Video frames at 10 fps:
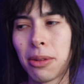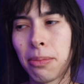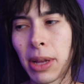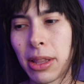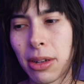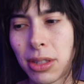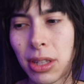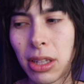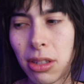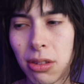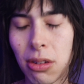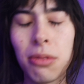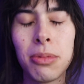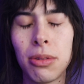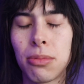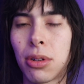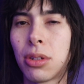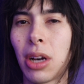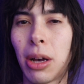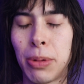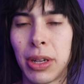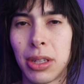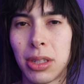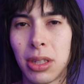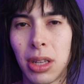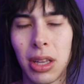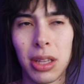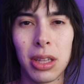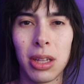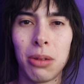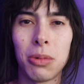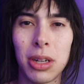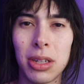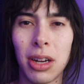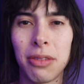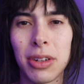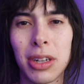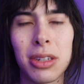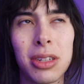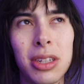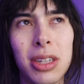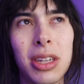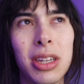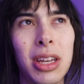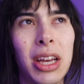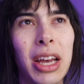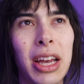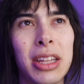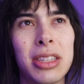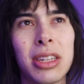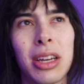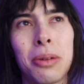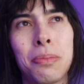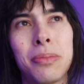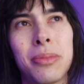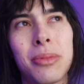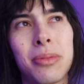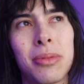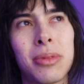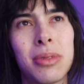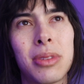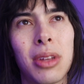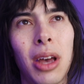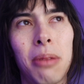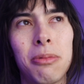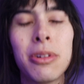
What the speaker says: But there's like so many more topics that I want to cover. And I'm